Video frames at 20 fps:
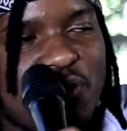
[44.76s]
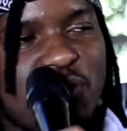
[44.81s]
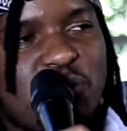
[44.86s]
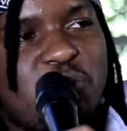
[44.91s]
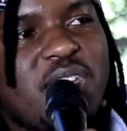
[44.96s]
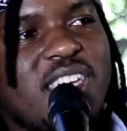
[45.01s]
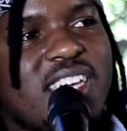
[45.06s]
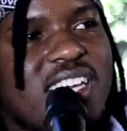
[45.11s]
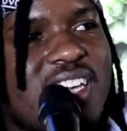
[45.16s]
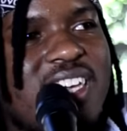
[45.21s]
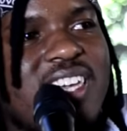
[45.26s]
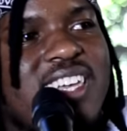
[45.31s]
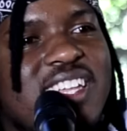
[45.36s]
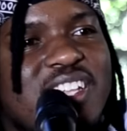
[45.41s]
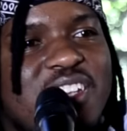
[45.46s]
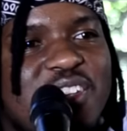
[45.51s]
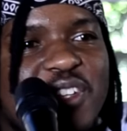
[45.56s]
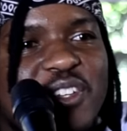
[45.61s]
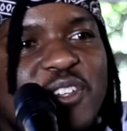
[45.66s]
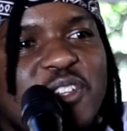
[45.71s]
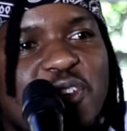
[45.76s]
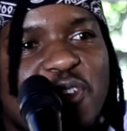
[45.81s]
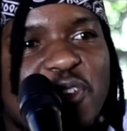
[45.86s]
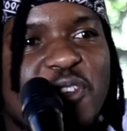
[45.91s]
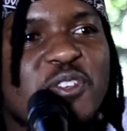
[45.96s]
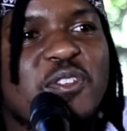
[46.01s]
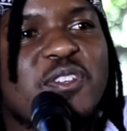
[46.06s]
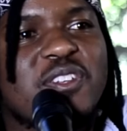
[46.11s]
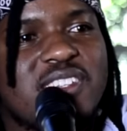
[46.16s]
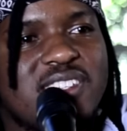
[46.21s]
being a kid,
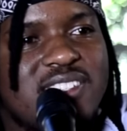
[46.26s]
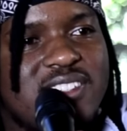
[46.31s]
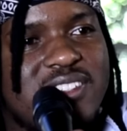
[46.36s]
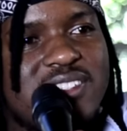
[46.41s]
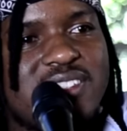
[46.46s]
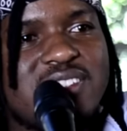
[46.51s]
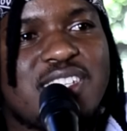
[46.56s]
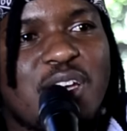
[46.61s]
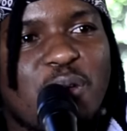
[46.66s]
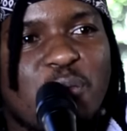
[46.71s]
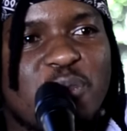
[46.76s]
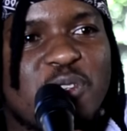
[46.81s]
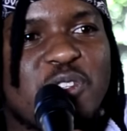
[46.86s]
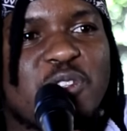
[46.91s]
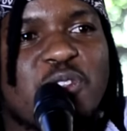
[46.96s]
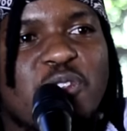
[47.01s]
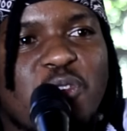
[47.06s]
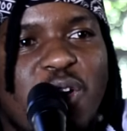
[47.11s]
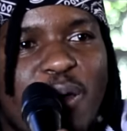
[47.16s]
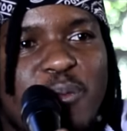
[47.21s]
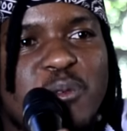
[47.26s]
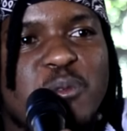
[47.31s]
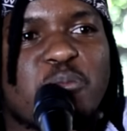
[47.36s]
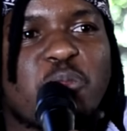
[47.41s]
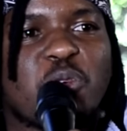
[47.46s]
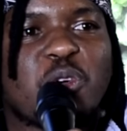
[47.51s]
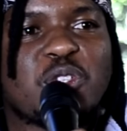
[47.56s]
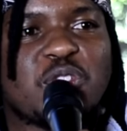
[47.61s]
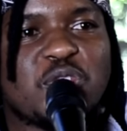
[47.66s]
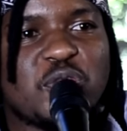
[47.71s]
you jump into the rap
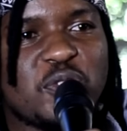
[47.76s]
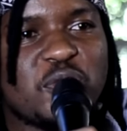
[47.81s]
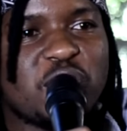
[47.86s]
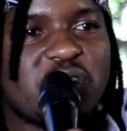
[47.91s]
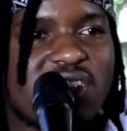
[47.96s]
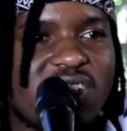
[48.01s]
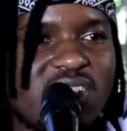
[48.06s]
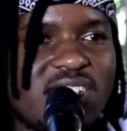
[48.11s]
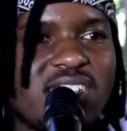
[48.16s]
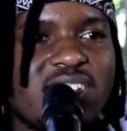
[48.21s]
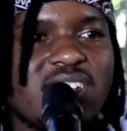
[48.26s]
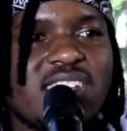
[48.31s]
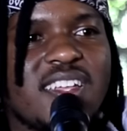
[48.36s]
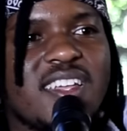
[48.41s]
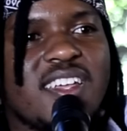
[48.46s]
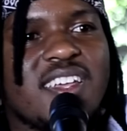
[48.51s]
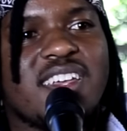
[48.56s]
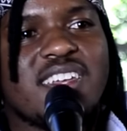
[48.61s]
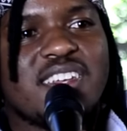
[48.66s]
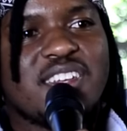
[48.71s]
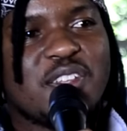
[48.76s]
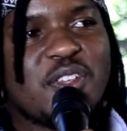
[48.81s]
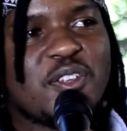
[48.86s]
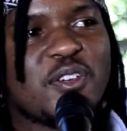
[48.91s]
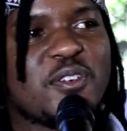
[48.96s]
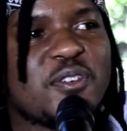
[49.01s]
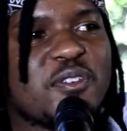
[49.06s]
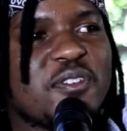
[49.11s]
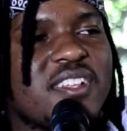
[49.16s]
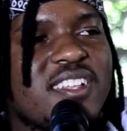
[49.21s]
sport, you're gonna, you
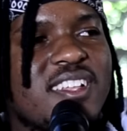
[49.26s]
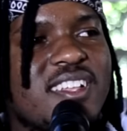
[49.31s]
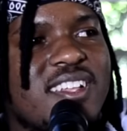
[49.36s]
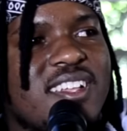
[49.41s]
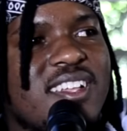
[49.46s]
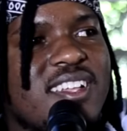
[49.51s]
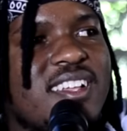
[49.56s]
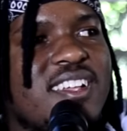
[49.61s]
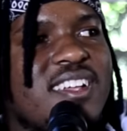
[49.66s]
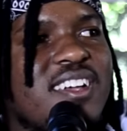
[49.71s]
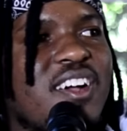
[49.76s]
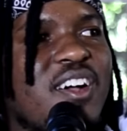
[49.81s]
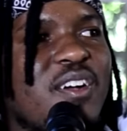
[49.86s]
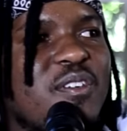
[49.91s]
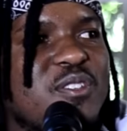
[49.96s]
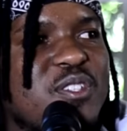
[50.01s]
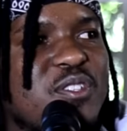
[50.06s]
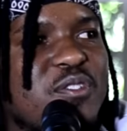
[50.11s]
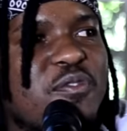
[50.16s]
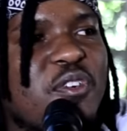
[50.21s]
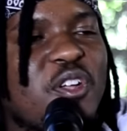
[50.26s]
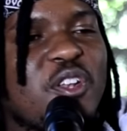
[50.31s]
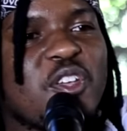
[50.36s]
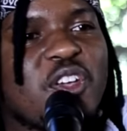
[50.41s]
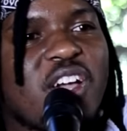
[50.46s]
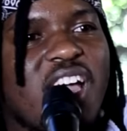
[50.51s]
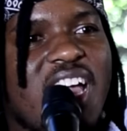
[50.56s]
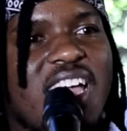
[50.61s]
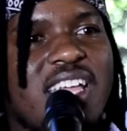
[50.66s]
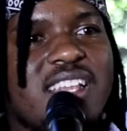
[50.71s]
know, obviously follow
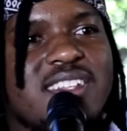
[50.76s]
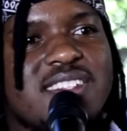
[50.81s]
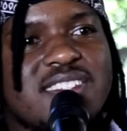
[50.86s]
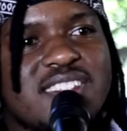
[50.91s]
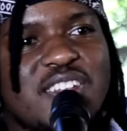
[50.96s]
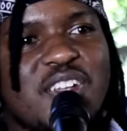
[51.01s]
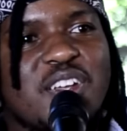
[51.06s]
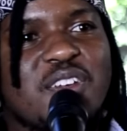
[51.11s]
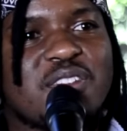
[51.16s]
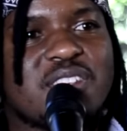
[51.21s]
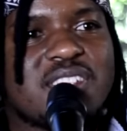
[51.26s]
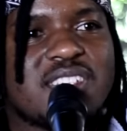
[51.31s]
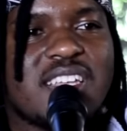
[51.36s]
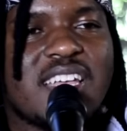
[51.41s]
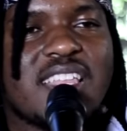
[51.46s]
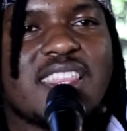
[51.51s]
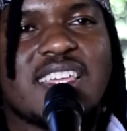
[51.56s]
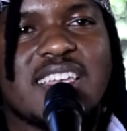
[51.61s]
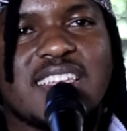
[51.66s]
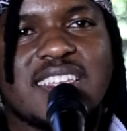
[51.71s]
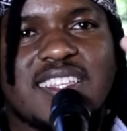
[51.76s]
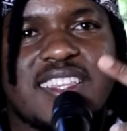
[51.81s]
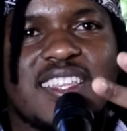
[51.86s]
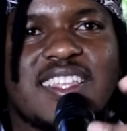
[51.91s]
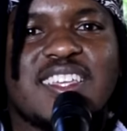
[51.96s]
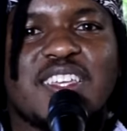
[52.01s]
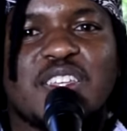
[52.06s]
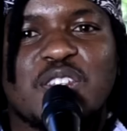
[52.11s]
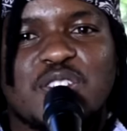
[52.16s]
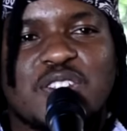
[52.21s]
your idols, and obviously I think
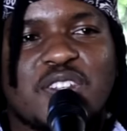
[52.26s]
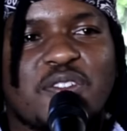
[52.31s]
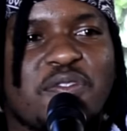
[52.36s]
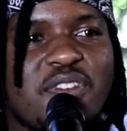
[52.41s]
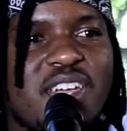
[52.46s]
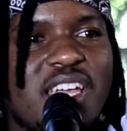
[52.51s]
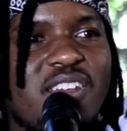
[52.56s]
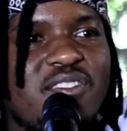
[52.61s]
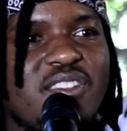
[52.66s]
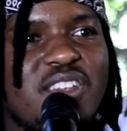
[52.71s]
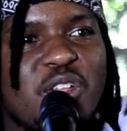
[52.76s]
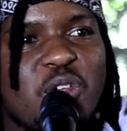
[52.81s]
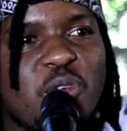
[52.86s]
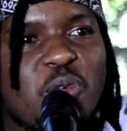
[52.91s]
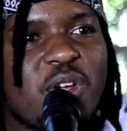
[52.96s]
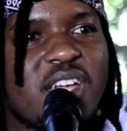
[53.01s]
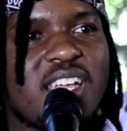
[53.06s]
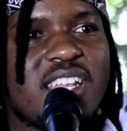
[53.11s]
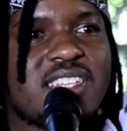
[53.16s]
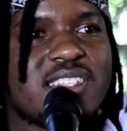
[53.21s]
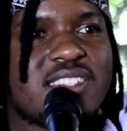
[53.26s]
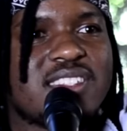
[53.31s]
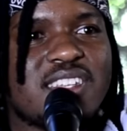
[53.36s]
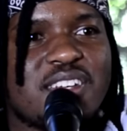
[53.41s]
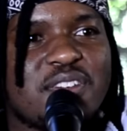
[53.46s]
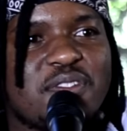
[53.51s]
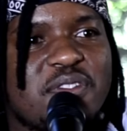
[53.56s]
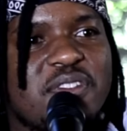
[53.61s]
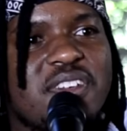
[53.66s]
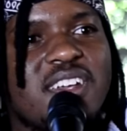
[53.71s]
he's a fan of Lil Wayne and
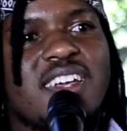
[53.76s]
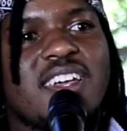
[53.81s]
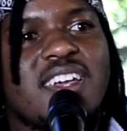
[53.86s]
stuff.